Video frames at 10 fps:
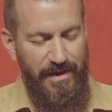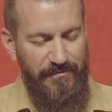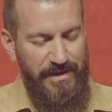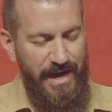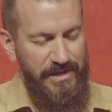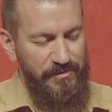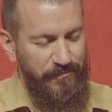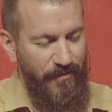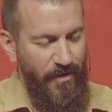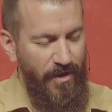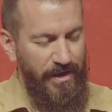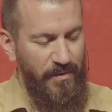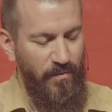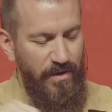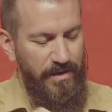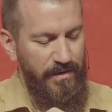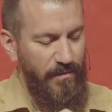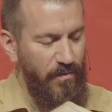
of God is far and we're,